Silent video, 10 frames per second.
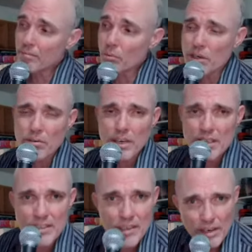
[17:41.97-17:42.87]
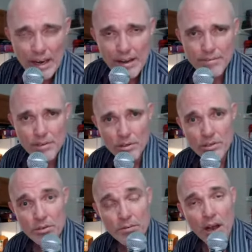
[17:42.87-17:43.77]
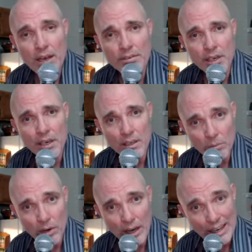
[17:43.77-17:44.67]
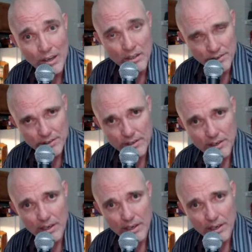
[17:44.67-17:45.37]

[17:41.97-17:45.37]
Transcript: we don't necessarily have those surviving anywhere else,